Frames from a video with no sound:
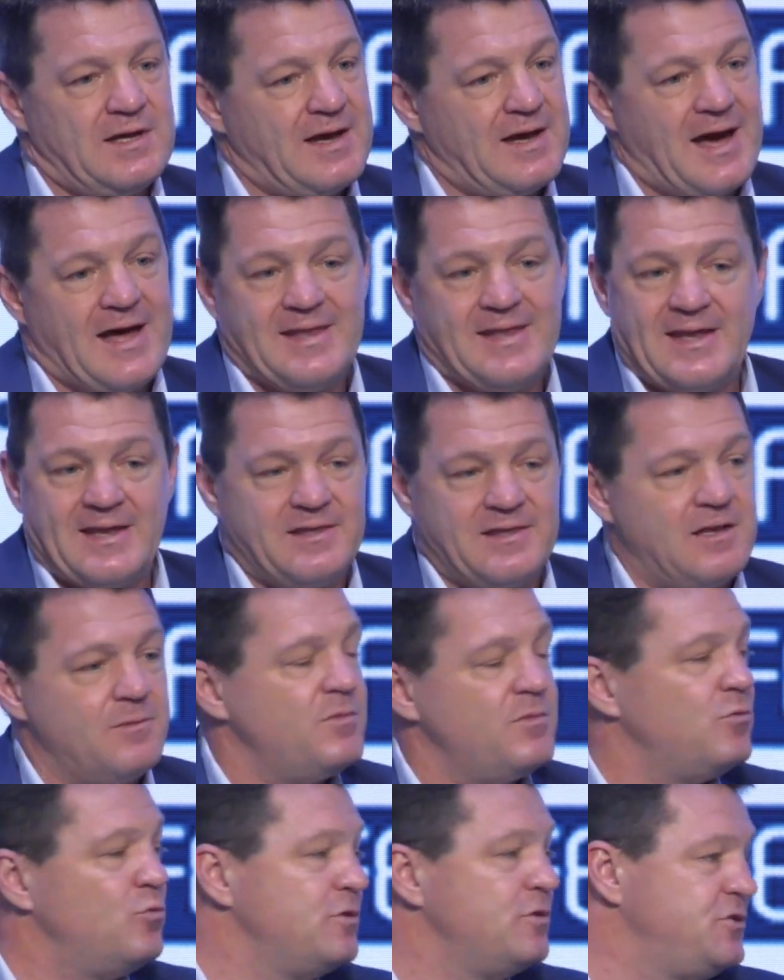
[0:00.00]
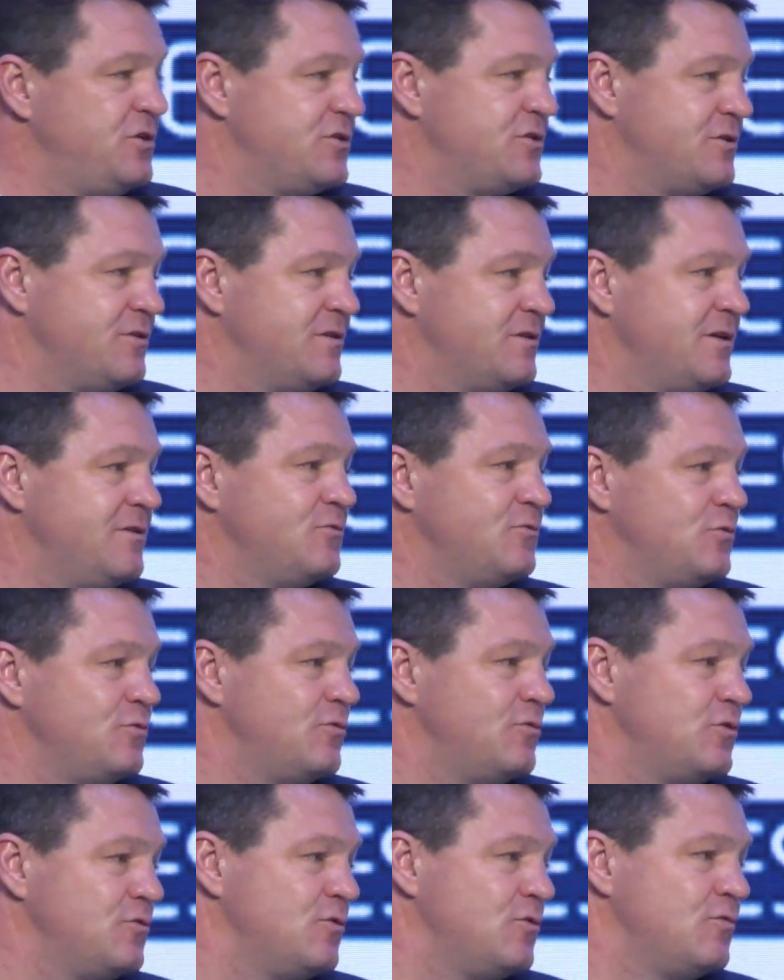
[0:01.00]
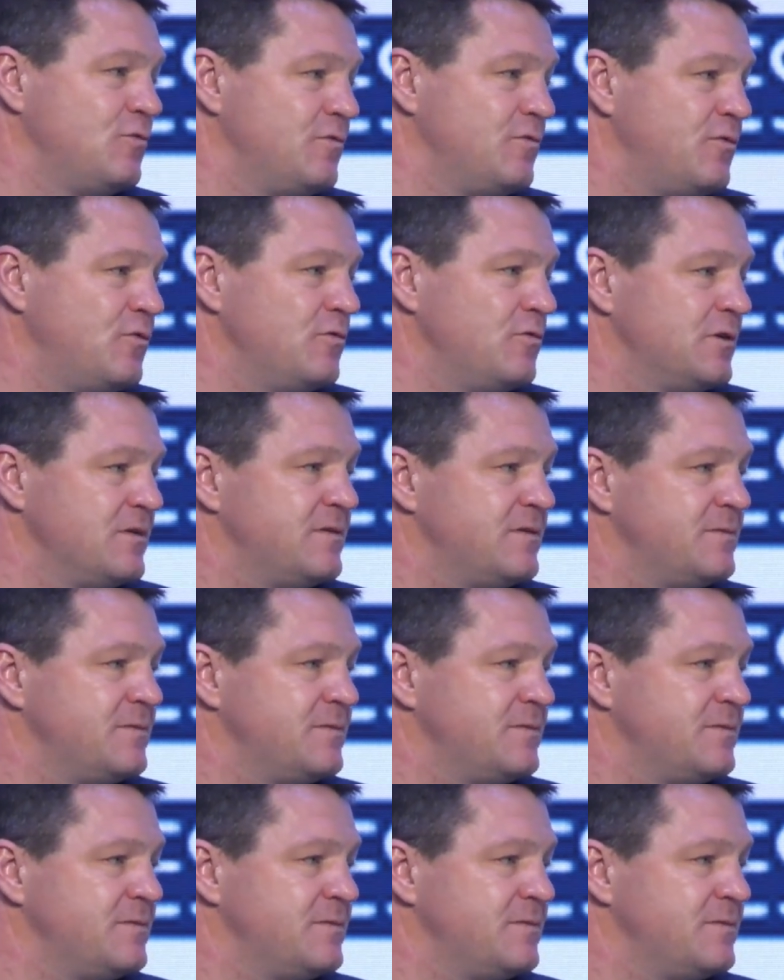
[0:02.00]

and that number will just continue to grow going forward.